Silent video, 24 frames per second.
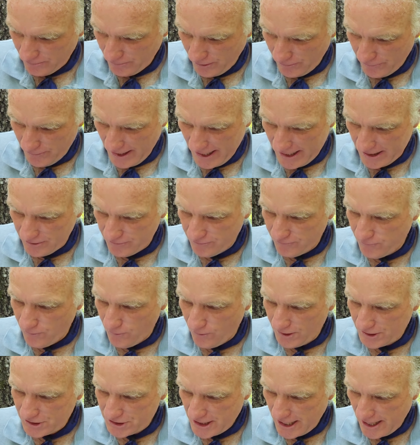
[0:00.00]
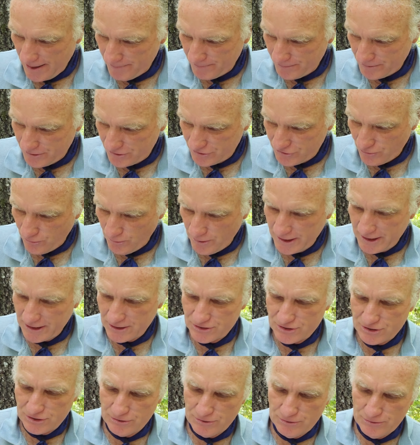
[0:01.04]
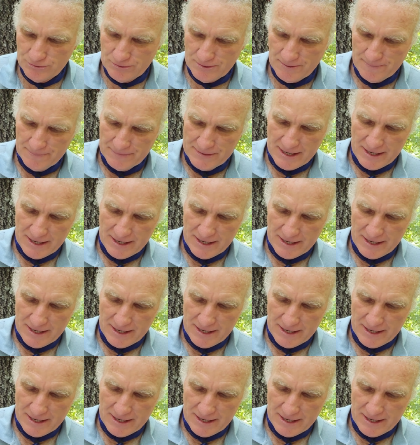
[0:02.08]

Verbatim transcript: We're ready for chapter 22,